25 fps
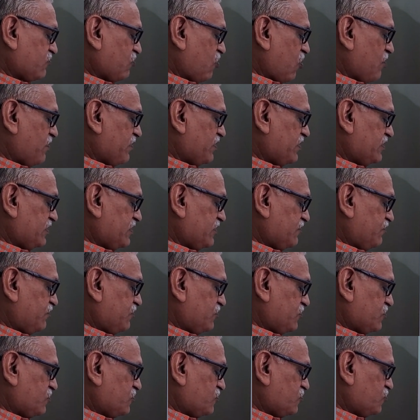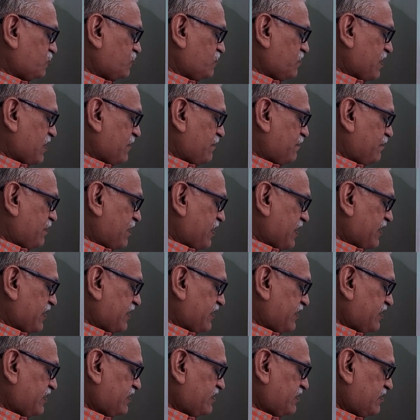common, therefore 2 by
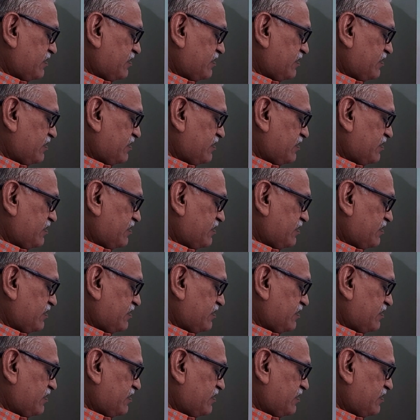pi